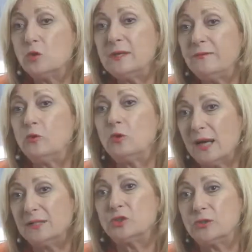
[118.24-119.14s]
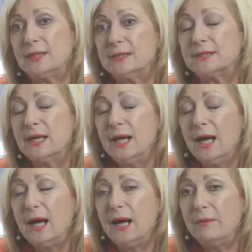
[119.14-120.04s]
44 countries
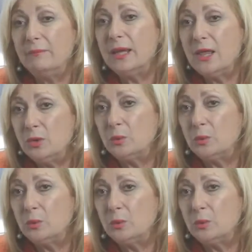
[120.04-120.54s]
in